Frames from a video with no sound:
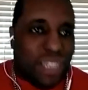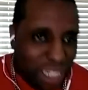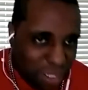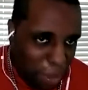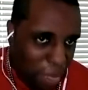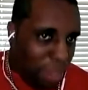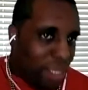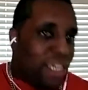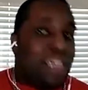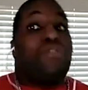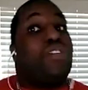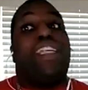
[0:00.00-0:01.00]
Because
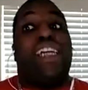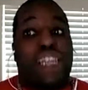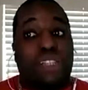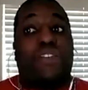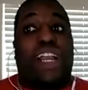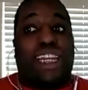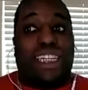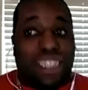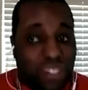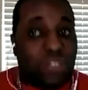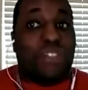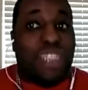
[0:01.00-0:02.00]
it really is raining.
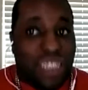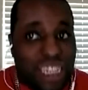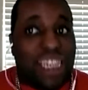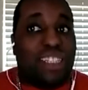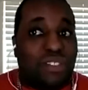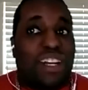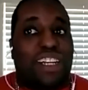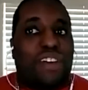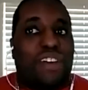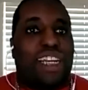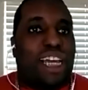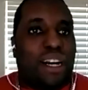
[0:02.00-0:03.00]
It really is
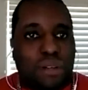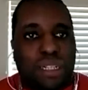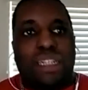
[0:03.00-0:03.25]
raining right now.